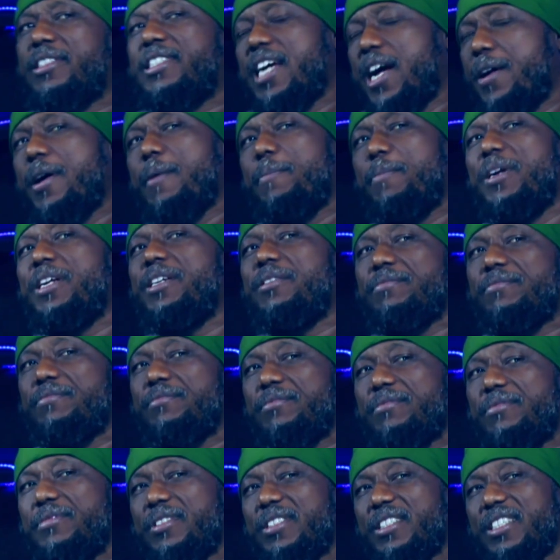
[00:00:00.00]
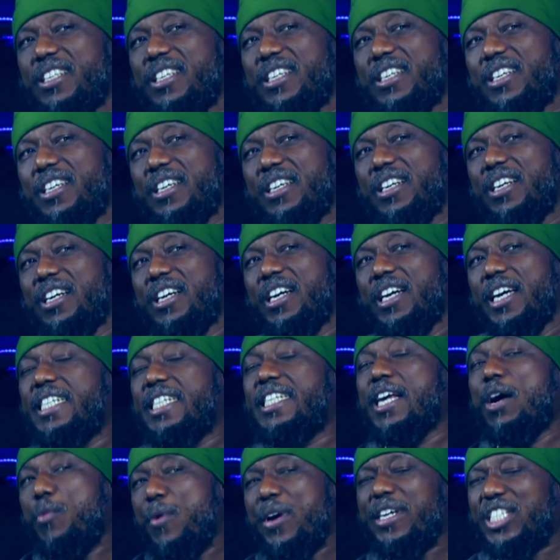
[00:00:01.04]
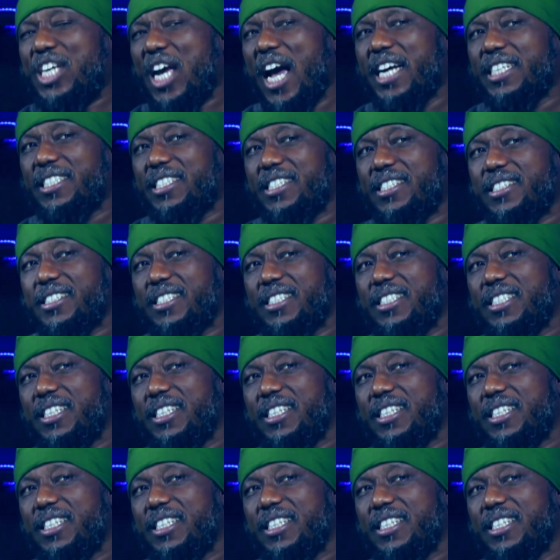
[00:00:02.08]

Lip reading: terribly. It's a witch hunt.